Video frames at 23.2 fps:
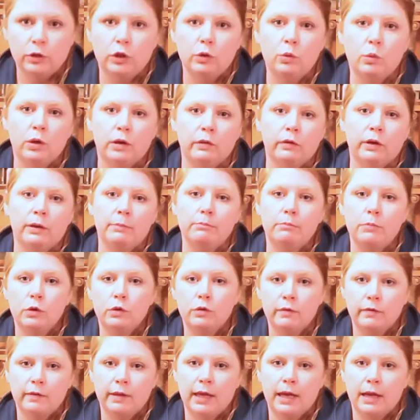You wanna
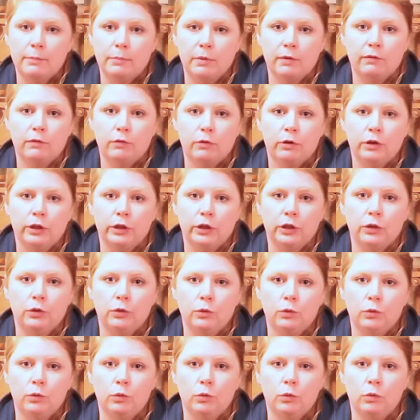remove that before
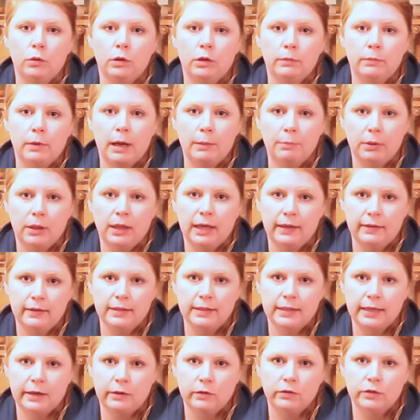you apply the
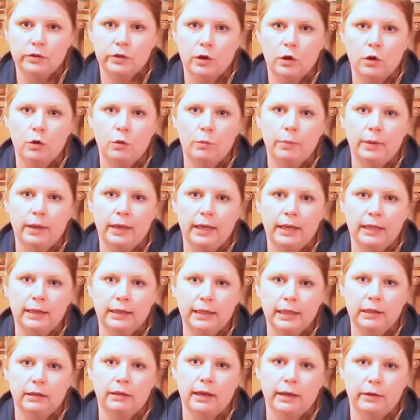saddle soap
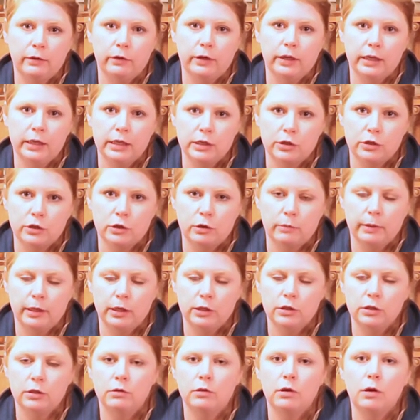and the leather conditioner
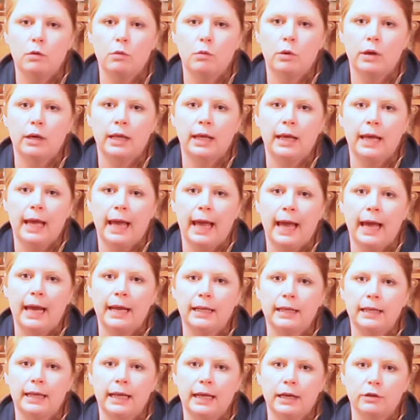because you don't wanna
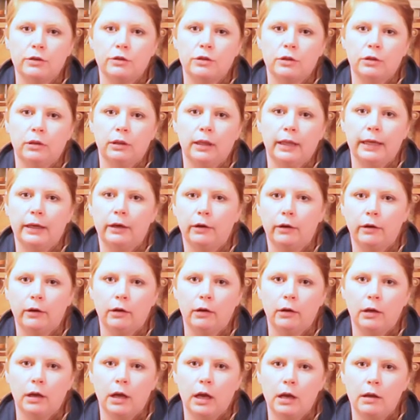add an extra
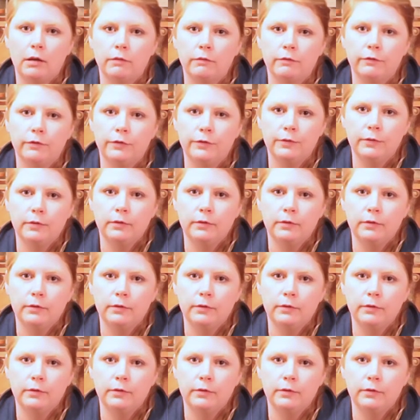layer of